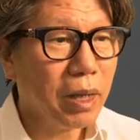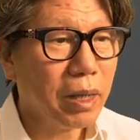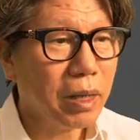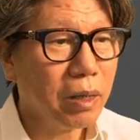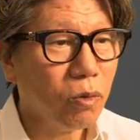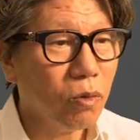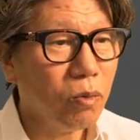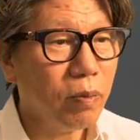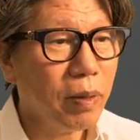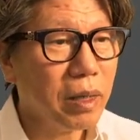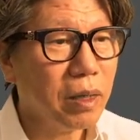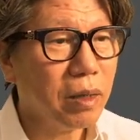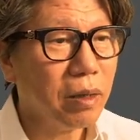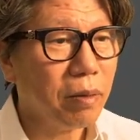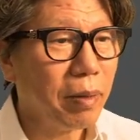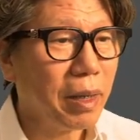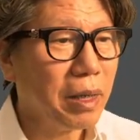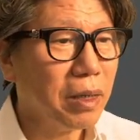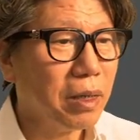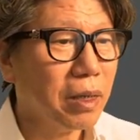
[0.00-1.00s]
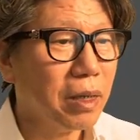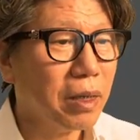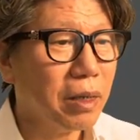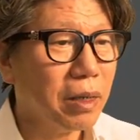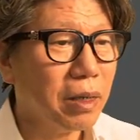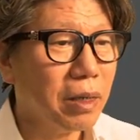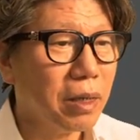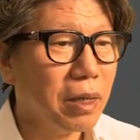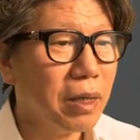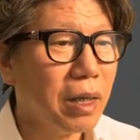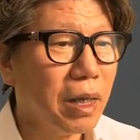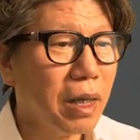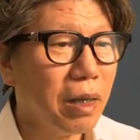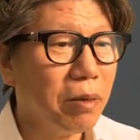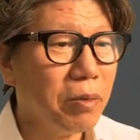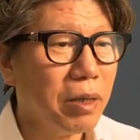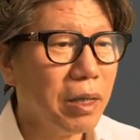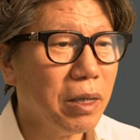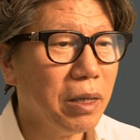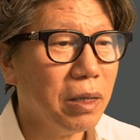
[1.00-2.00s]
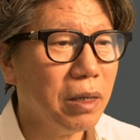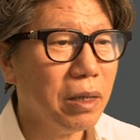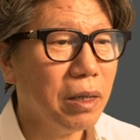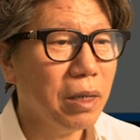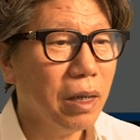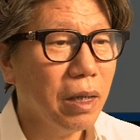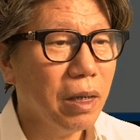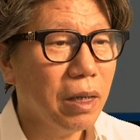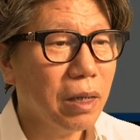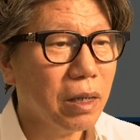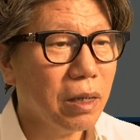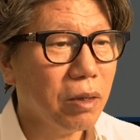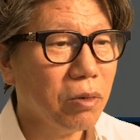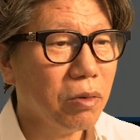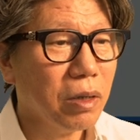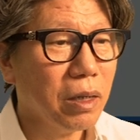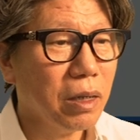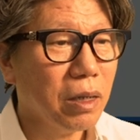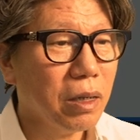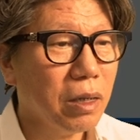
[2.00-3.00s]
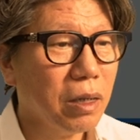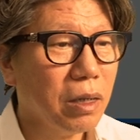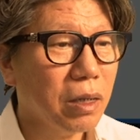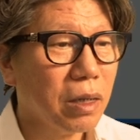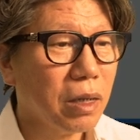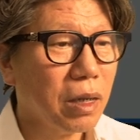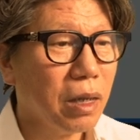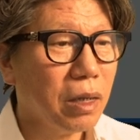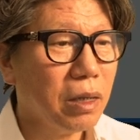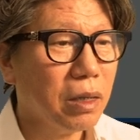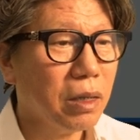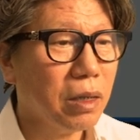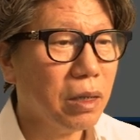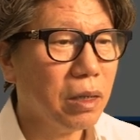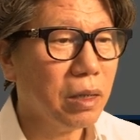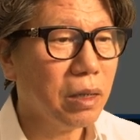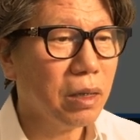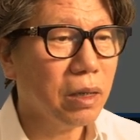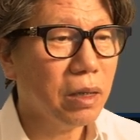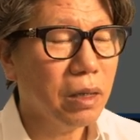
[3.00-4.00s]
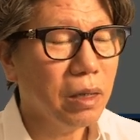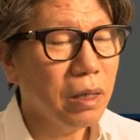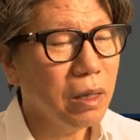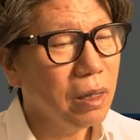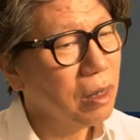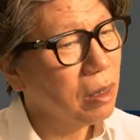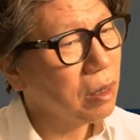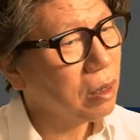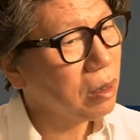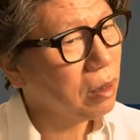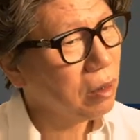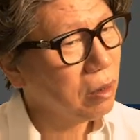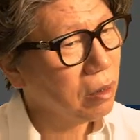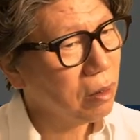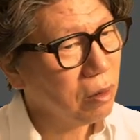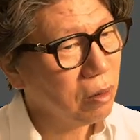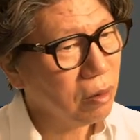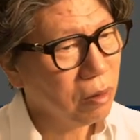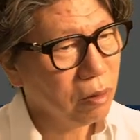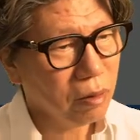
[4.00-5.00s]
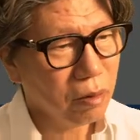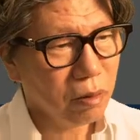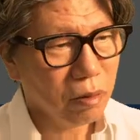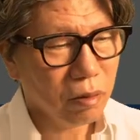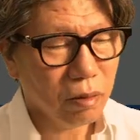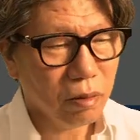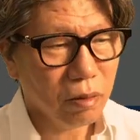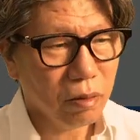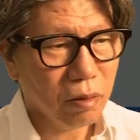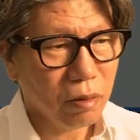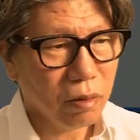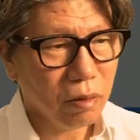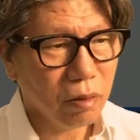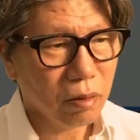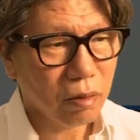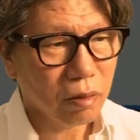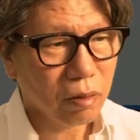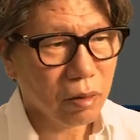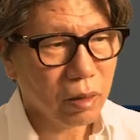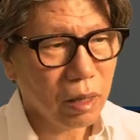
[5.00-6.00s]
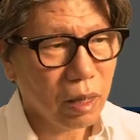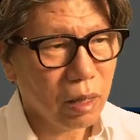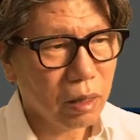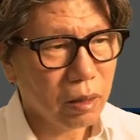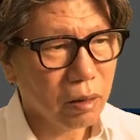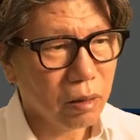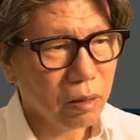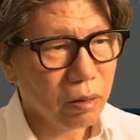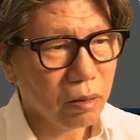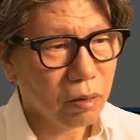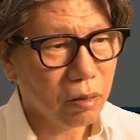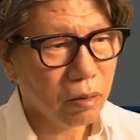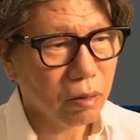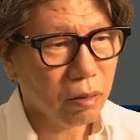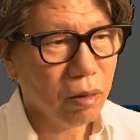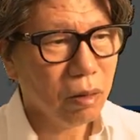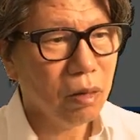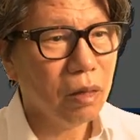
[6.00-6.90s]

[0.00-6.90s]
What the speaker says: anterior overbite increases significantly and tooth contact occurs in various areas, including group function.